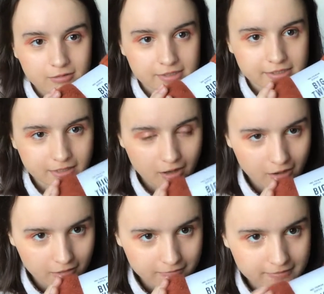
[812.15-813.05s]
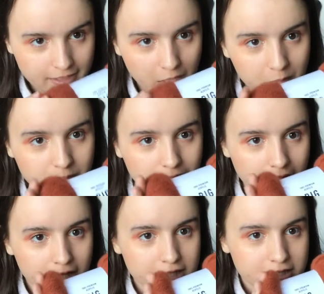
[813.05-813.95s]
soft and
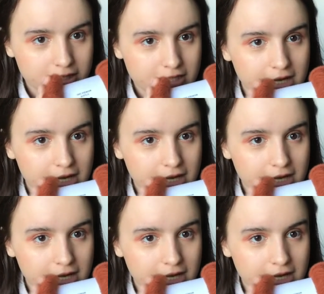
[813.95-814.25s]
plush